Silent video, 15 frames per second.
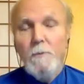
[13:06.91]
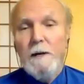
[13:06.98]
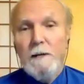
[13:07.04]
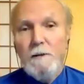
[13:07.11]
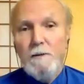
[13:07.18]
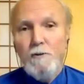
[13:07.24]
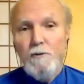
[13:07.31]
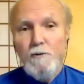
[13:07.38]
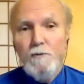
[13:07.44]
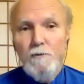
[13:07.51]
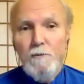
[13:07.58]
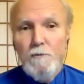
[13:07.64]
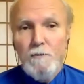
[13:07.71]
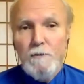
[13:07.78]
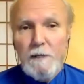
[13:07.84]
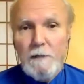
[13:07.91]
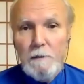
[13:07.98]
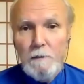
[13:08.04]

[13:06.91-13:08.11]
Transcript: We can choose and